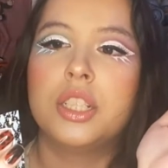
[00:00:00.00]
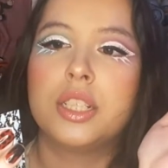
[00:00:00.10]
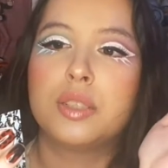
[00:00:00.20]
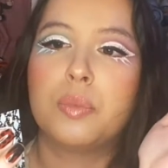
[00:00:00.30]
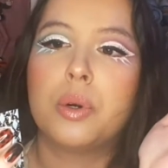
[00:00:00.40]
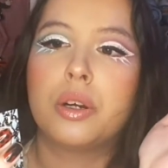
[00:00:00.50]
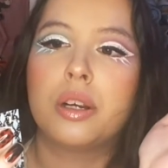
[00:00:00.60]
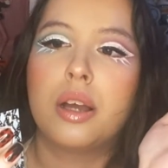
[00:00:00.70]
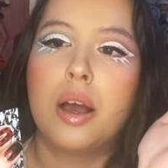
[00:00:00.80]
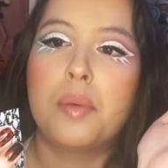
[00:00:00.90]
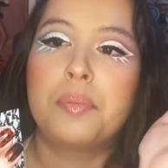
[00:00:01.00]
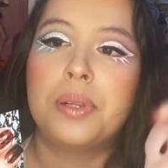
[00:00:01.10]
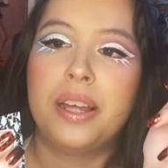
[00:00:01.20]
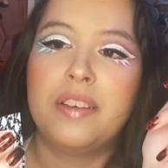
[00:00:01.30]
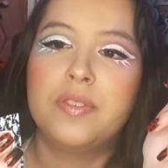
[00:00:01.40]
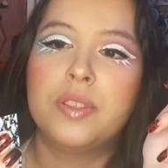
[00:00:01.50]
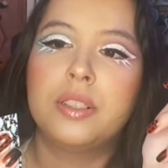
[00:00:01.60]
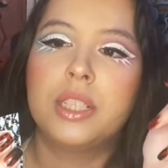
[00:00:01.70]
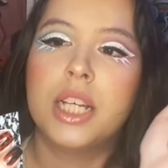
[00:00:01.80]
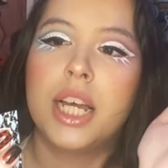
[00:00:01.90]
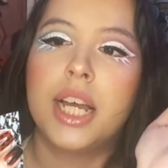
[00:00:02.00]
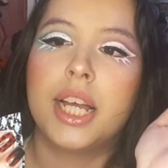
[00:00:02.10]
She is more playful.